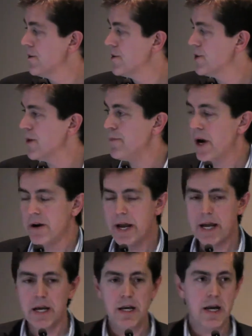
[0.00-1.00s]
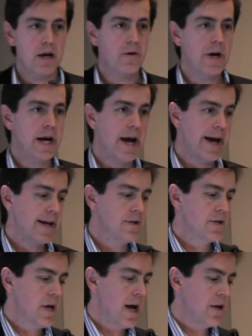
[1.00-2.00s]
So bone-anchored hearing
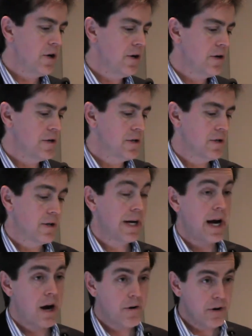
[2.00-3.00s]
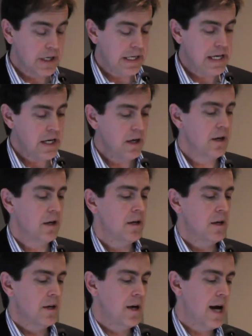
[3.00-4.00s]
aids are used currently
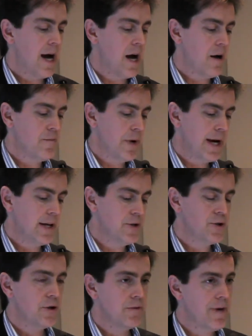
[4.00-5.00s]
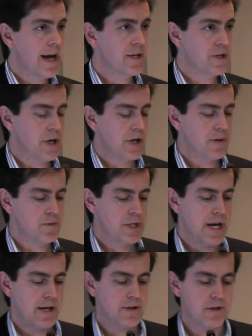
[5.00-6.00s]
in two main
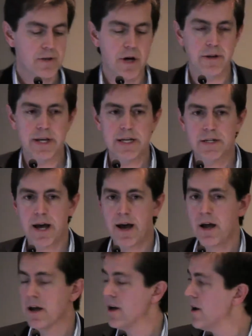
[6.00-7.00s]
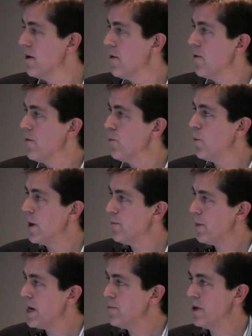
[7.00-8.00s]
circumstances. So these are when
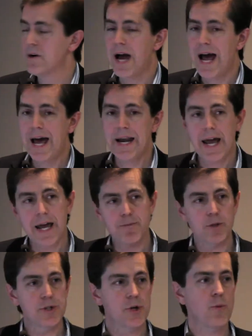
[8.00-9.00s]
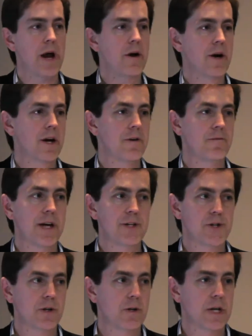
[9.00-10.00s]
people are unable to wear a
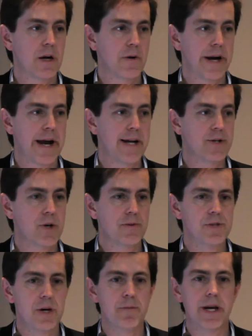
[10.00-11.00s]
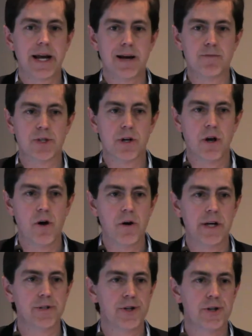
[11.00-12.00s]
conventional hearing aid. So if somebody comes along
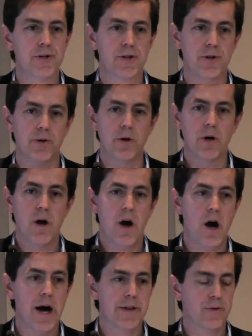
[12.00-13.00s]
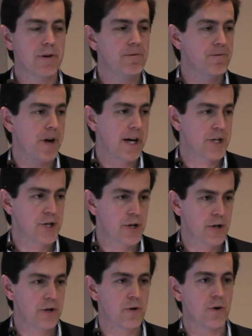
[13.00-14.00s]
and due to either
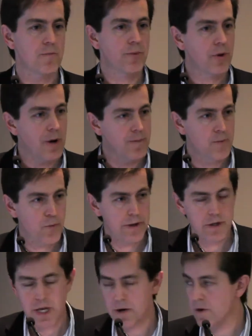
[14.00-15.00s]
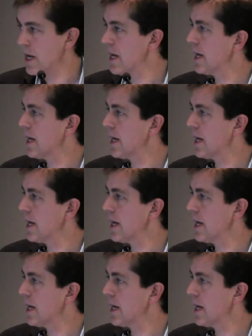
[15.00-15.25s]
infection or a problem with their ear